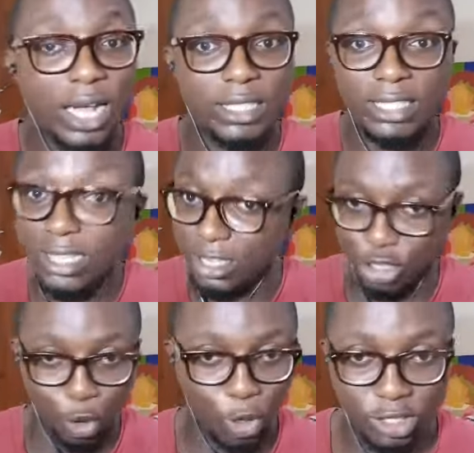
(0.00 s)
This is
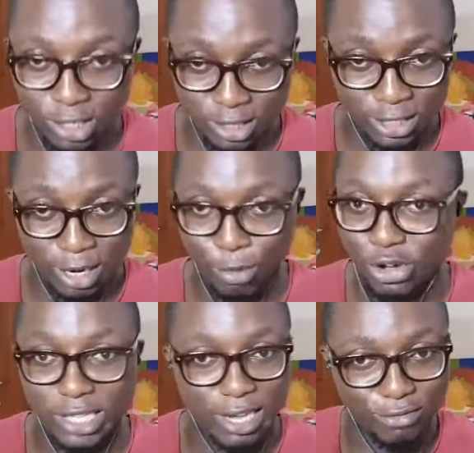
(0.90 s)
the only thing the
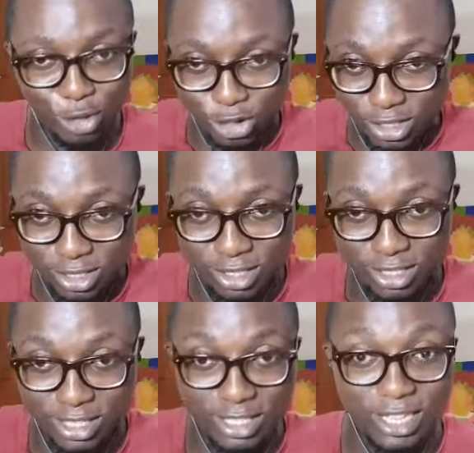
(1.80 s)
Democrats have done
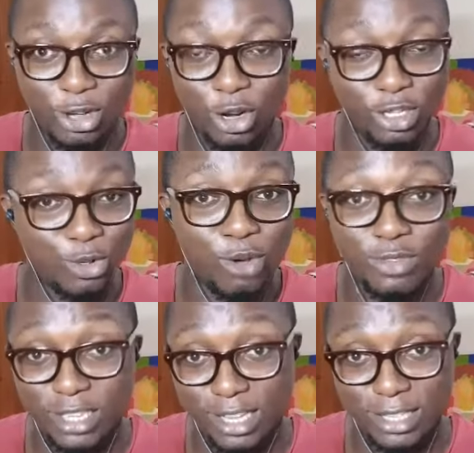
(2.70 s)
since they got into
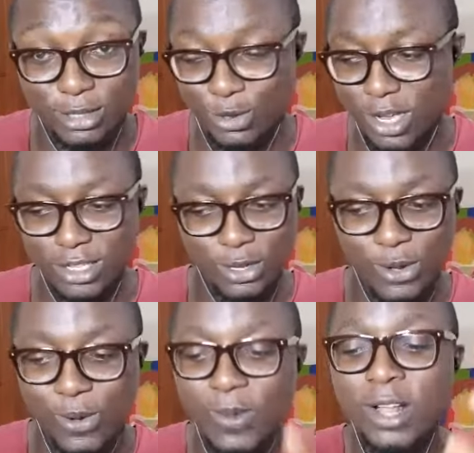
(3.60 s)
office less than 2 years
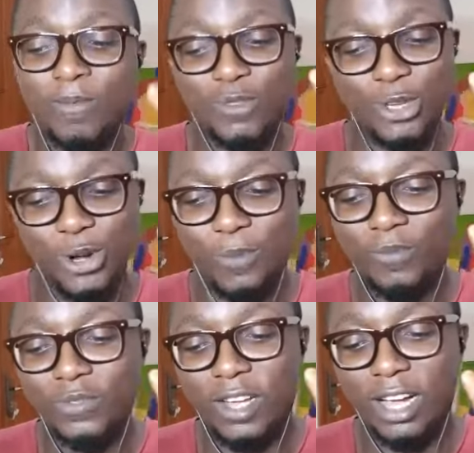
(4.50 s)
ago. You know,
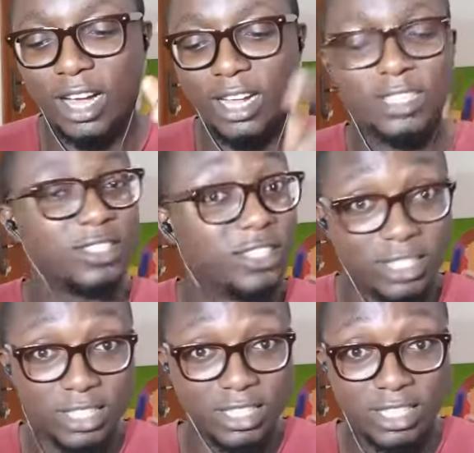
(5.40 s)

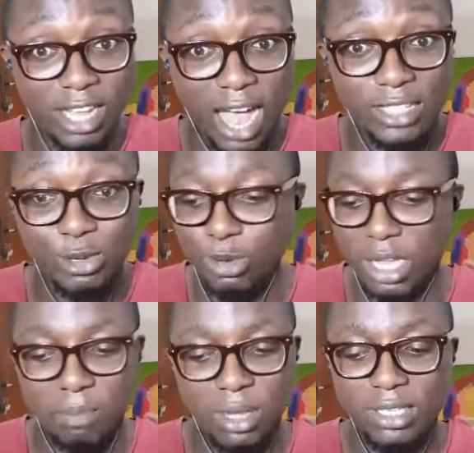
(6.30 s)
the articles
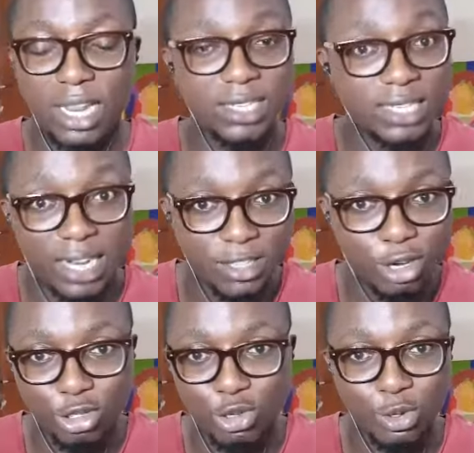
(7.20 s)
are baseless. Senate
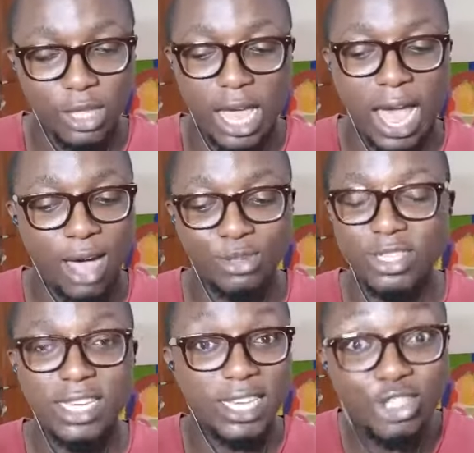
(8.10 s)
control the House.
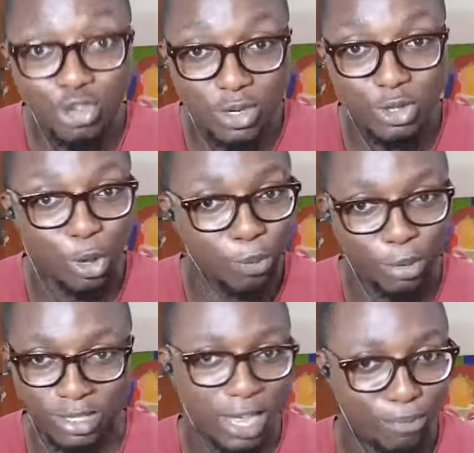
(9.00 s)
History
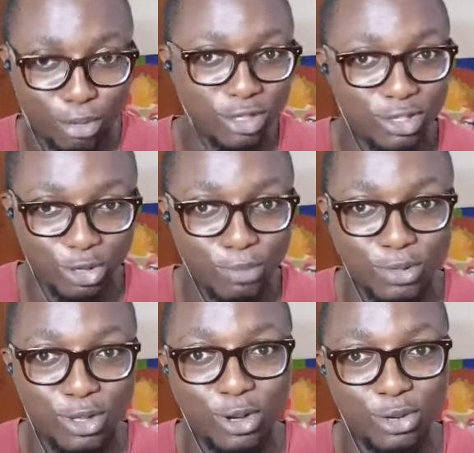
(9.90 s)
supports that Trump is
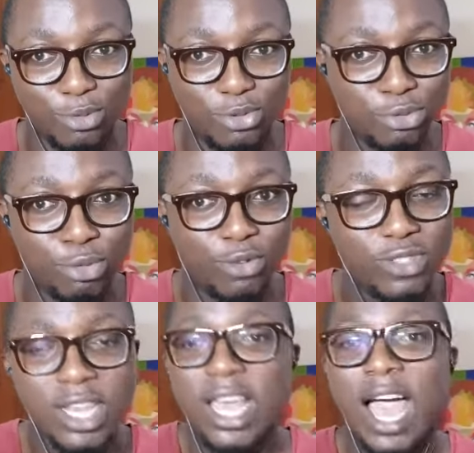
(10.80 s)
not going to be removed.
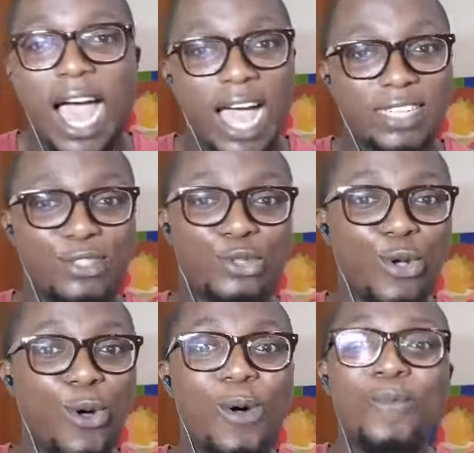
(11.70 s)
And
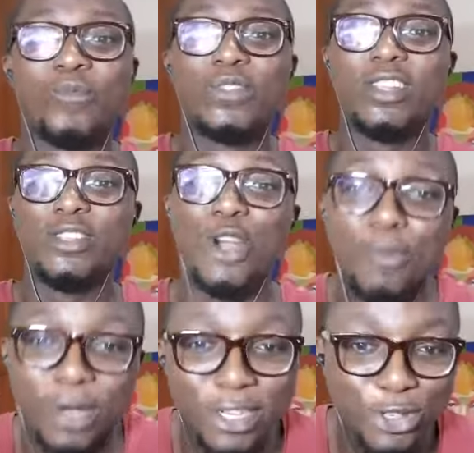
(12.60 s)
so
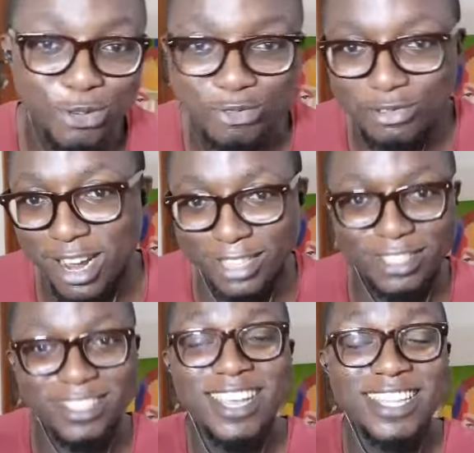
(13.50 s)
nobody should fret.
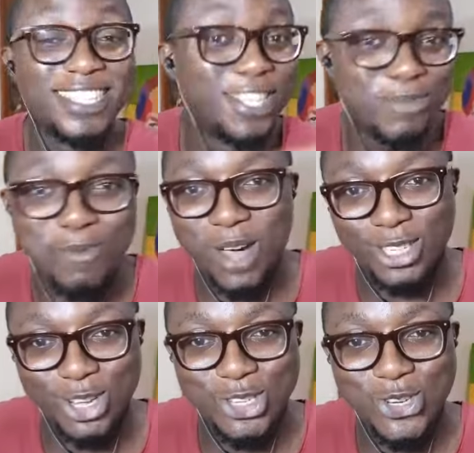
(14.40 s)
These people are
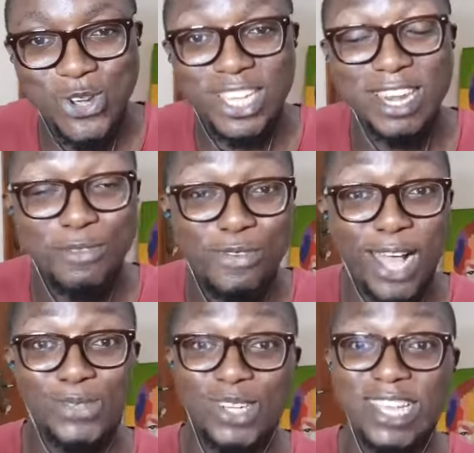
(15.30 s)
just joking. In
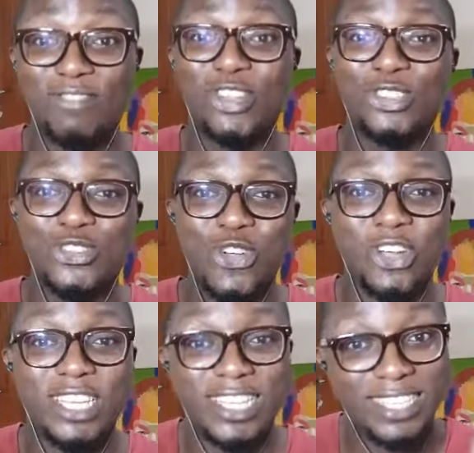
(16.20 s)
fact, what they have just
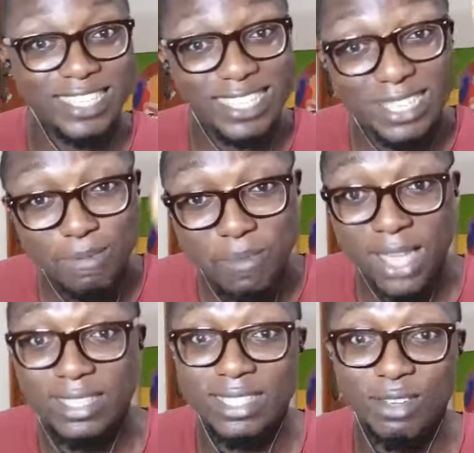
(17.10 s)
done is
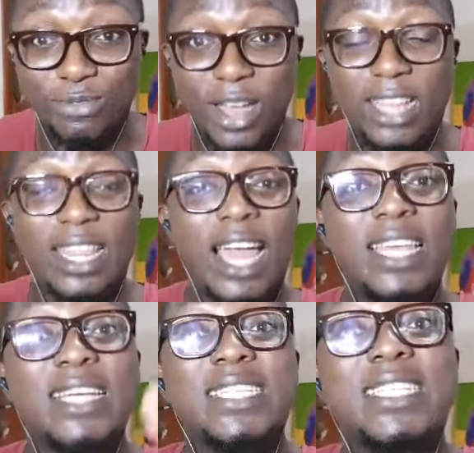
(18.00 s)
cement the fact that
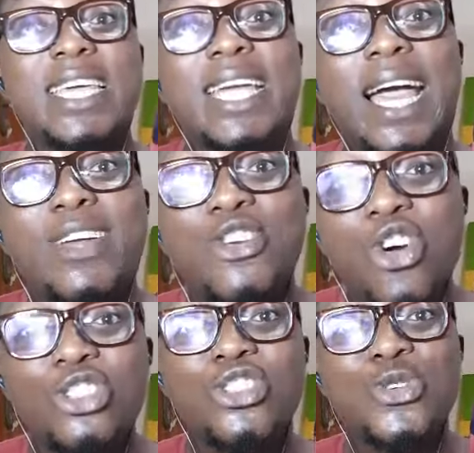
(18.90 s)
they
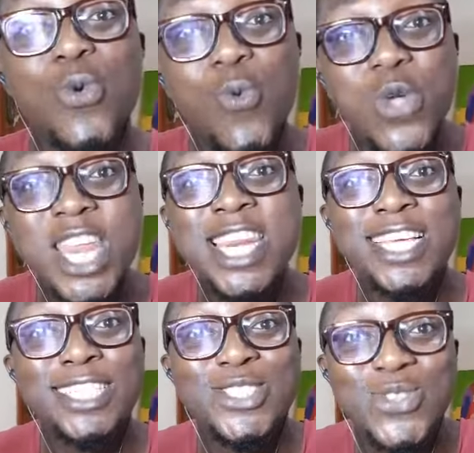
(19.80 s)
cannot win
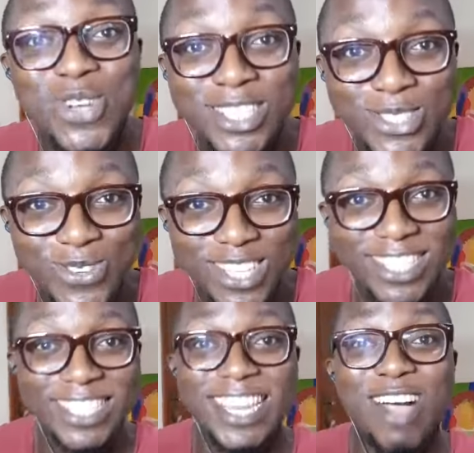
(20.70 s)
in
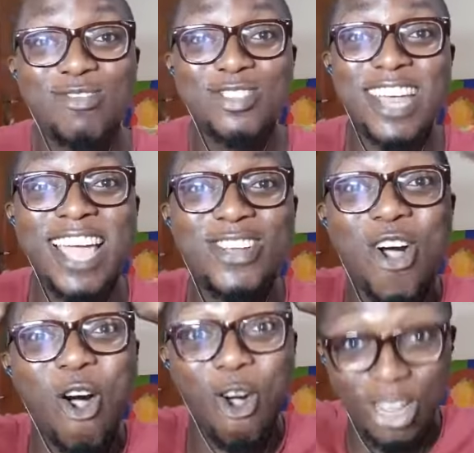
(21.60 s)
2020. They have tried
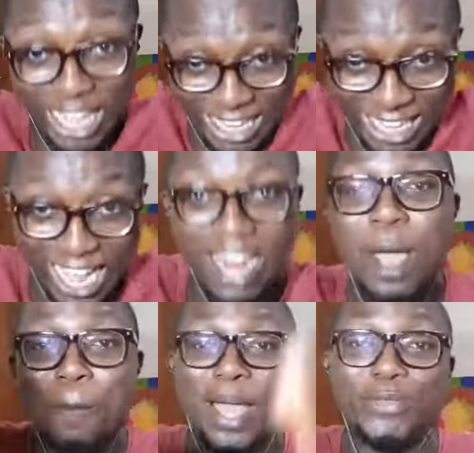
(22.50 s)
all that they can.
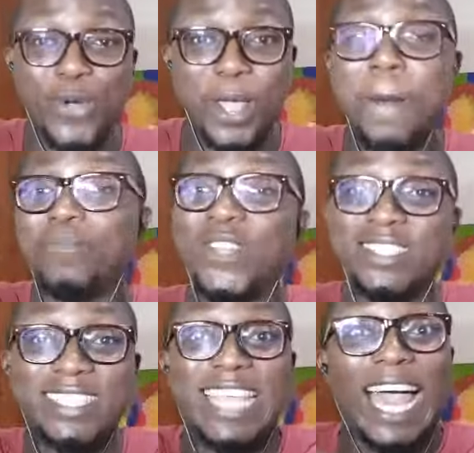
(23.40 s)
By the way, this
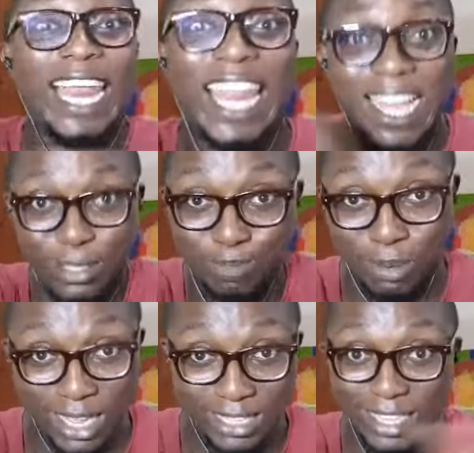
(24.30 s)
is their last
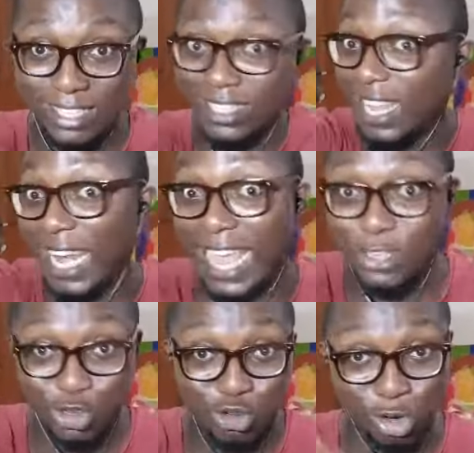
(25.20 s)
play. This is the
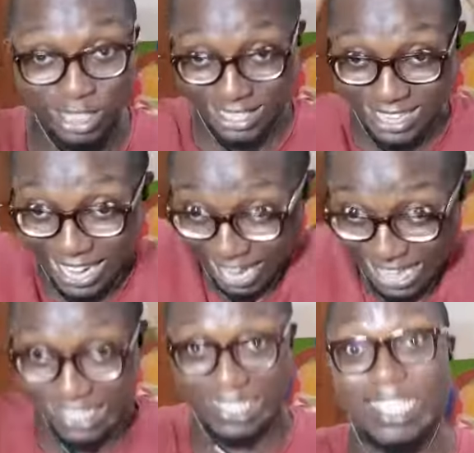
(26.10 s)
last straw. This is the
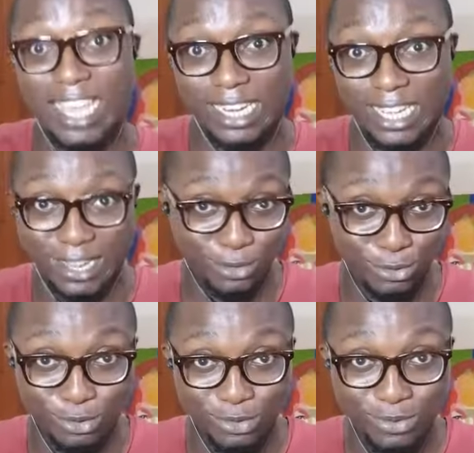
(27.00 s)
last thing that they can do.